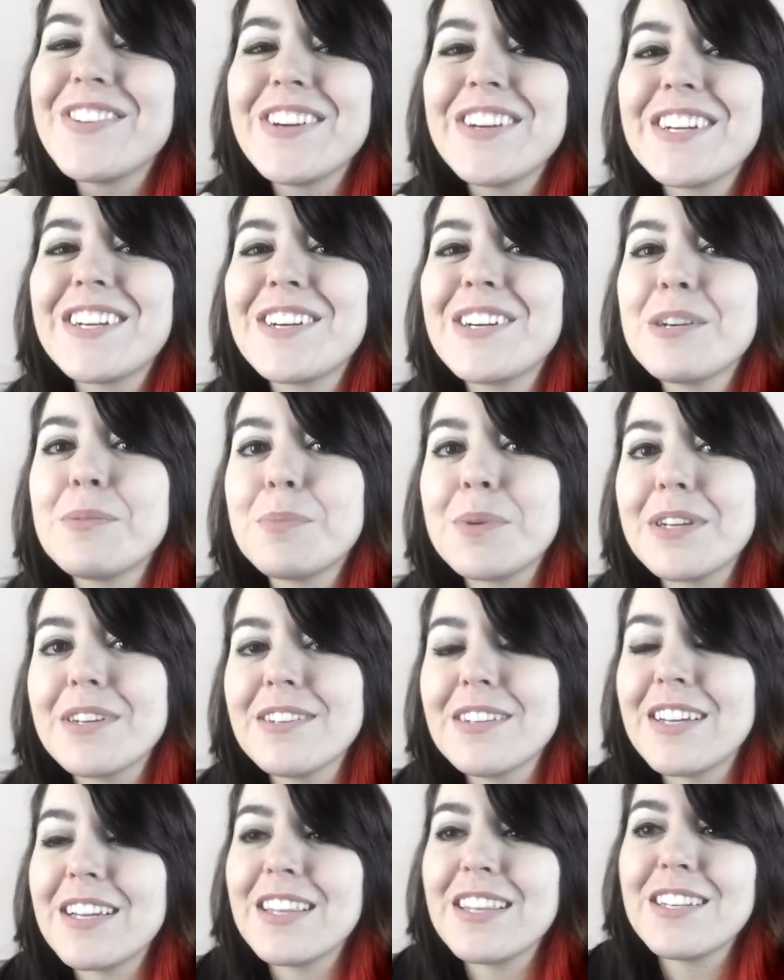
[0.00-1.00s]
Very creepy.
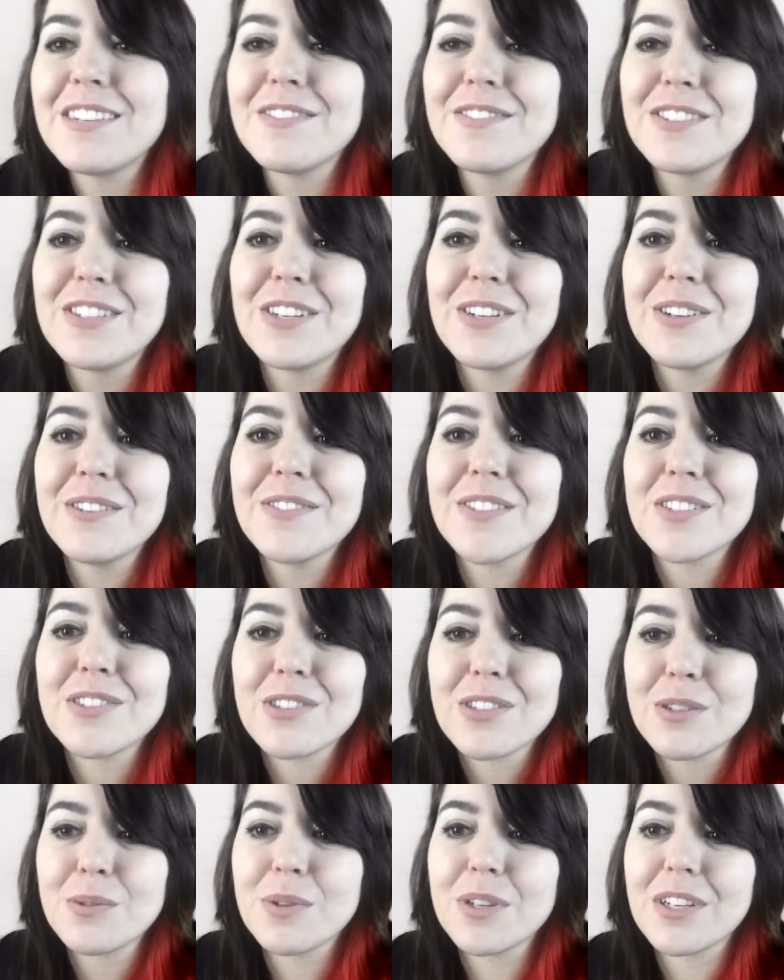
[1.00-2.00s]
And then, you know,
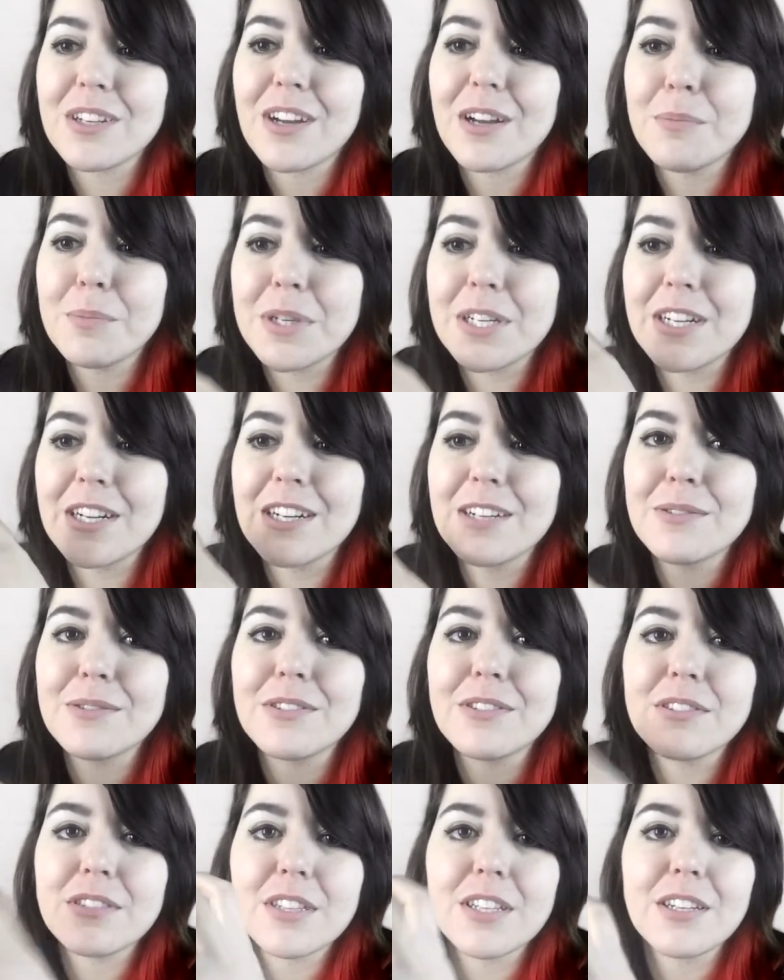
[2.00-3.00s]
eventually when it got bigger, it would
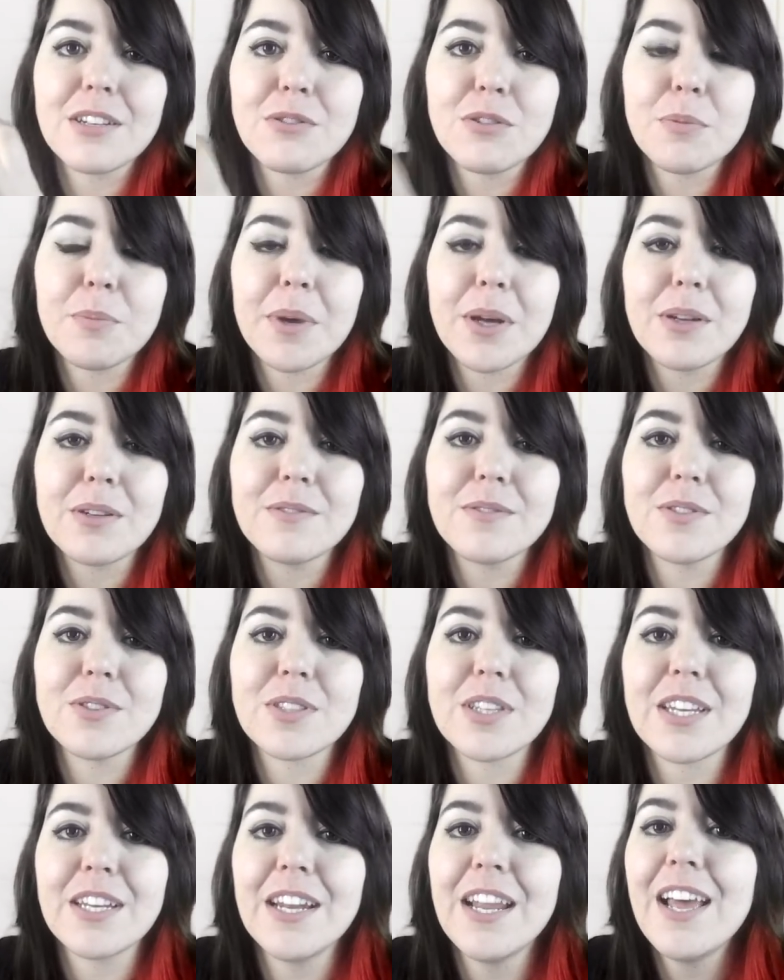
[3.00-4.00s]
just like rip out of your
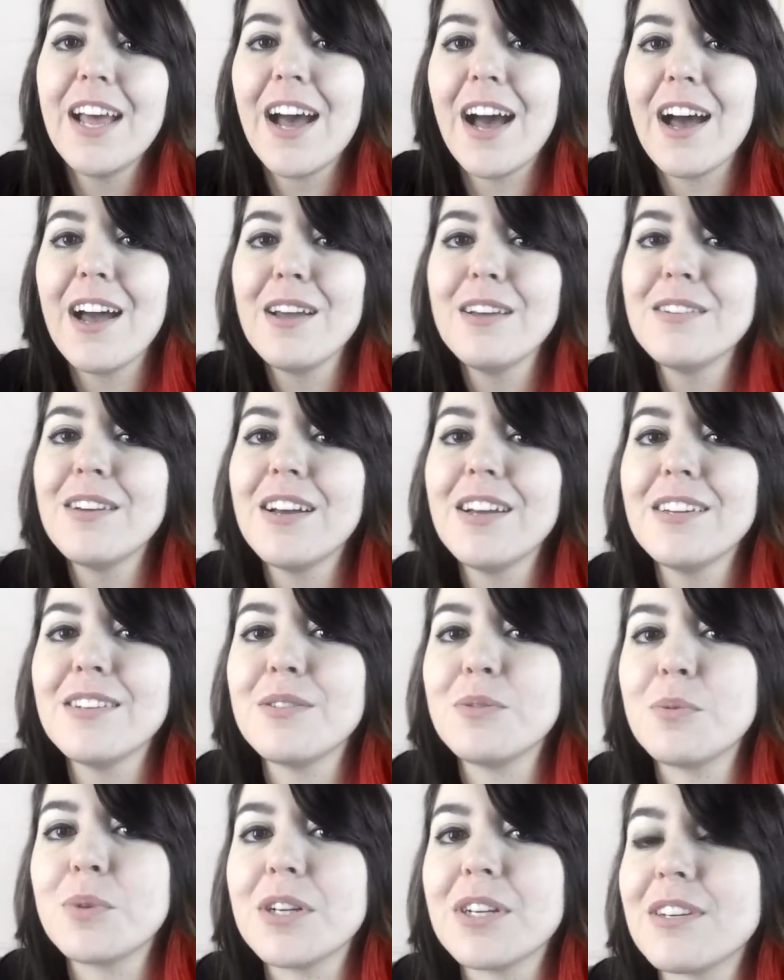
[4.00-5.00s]
skin. I, I had
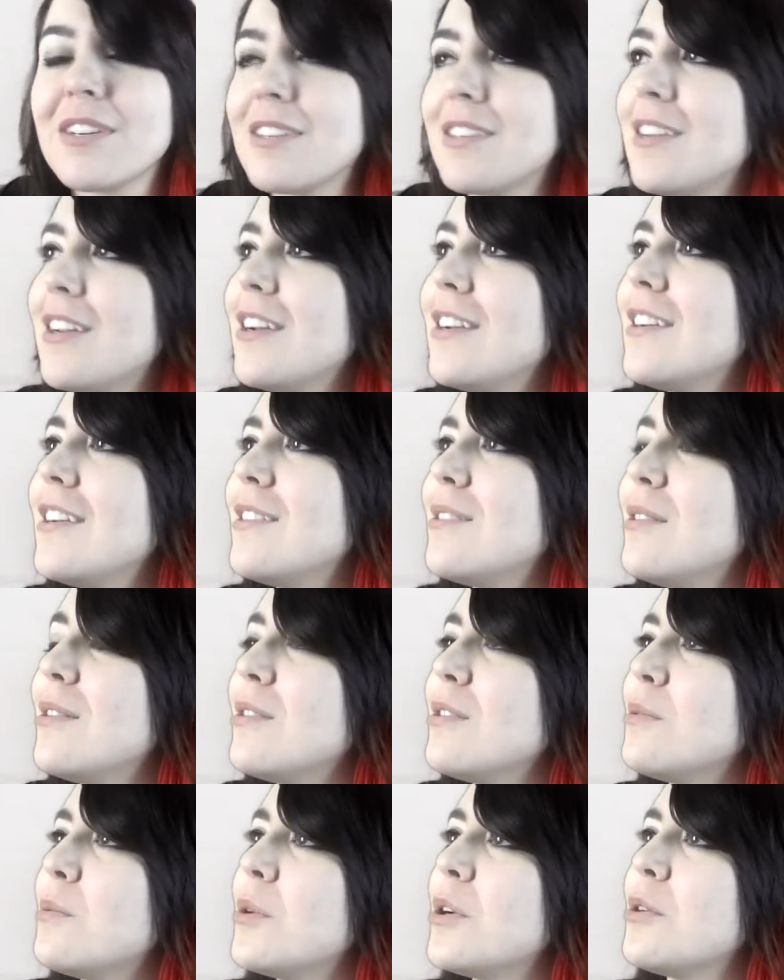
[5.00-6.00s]
a weird, I had
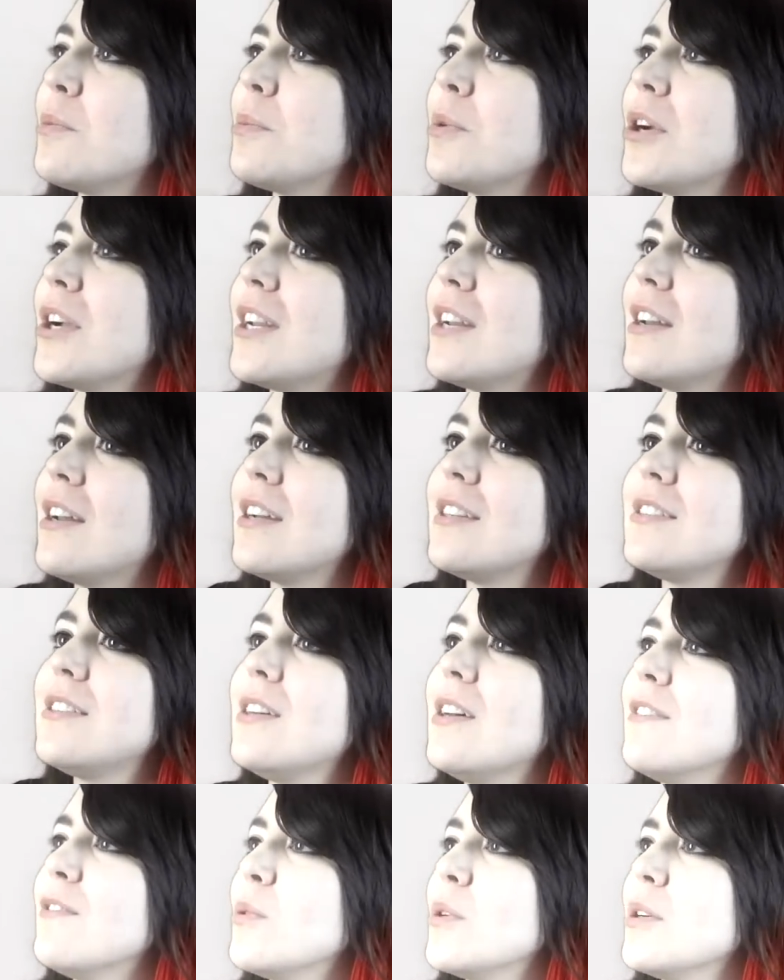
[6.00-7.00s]
a weird brain. I
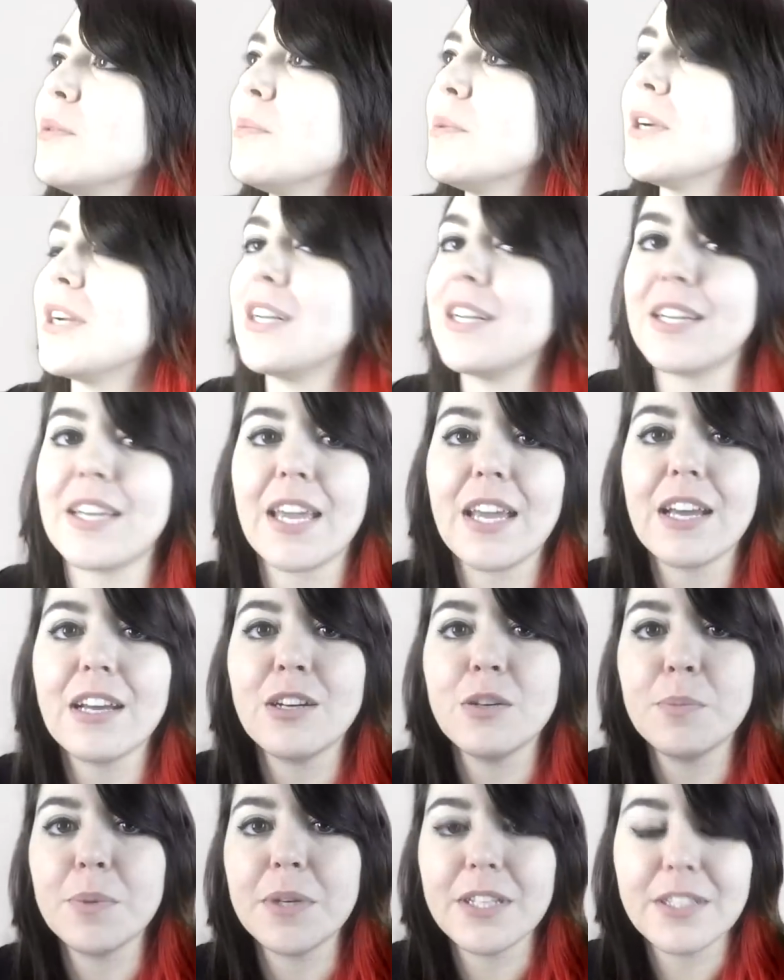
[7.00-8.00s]
still have a weird brain. Can't
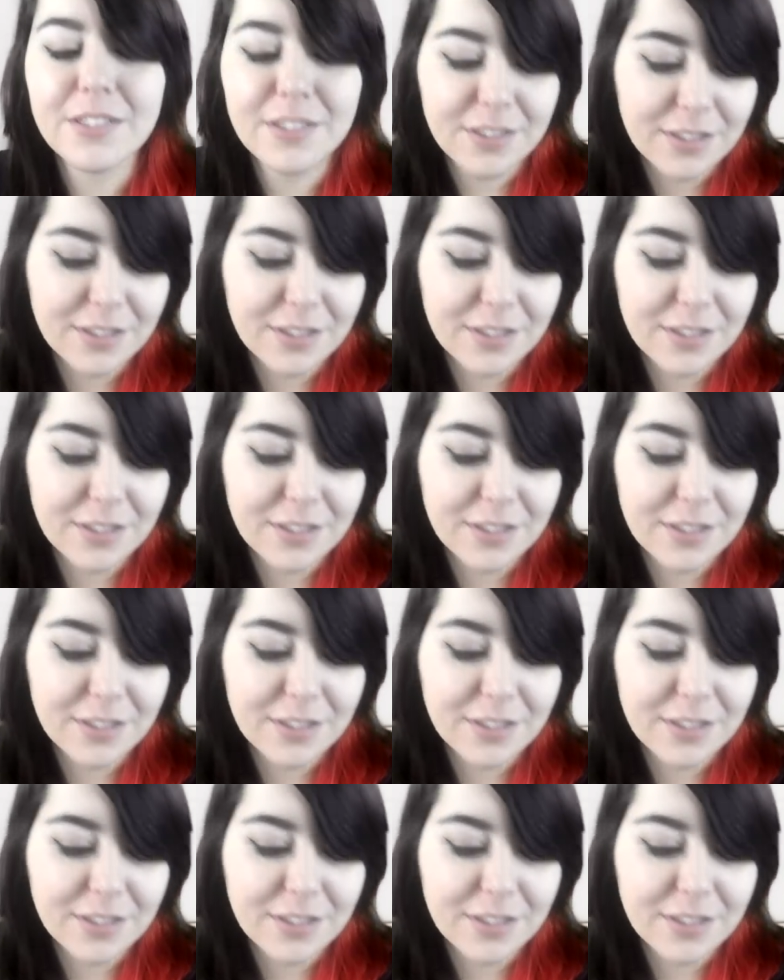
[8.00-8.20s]
help it.